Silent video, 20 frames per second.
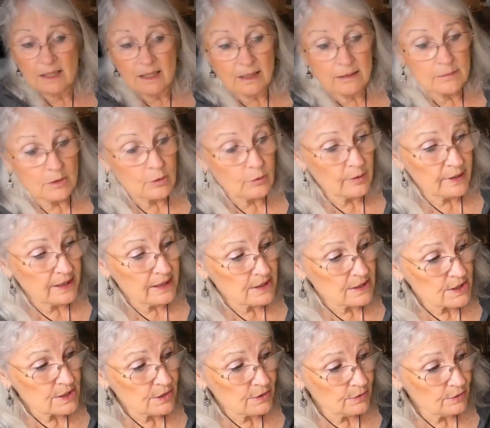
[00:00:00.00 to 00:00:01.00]
I'm going
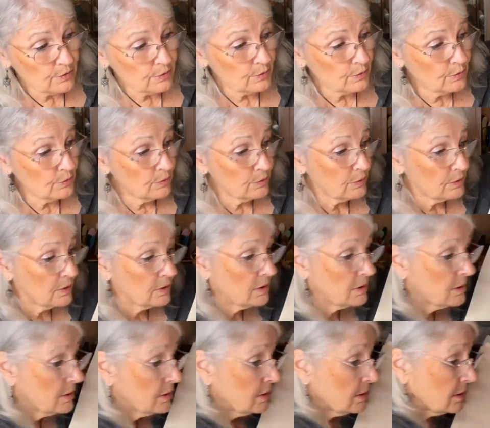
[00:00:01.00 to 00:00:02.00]
to
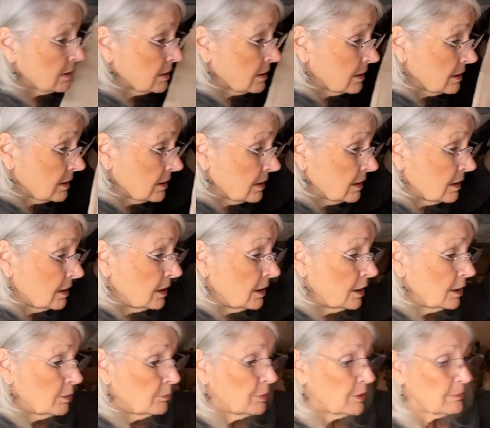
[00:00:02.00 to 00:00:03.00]

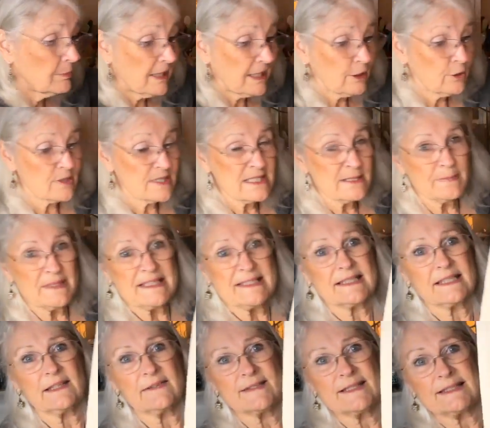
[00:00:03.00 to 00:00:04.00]
put my Christmas
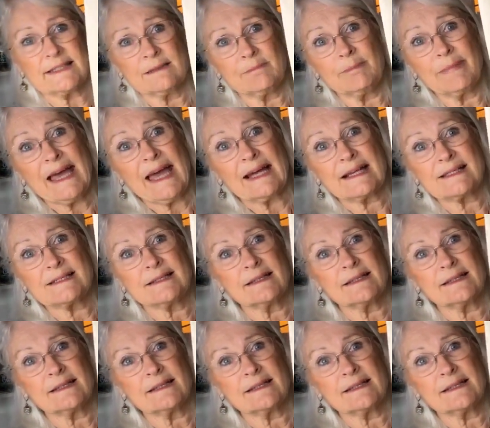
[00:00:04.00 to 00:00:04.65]
gifts in bags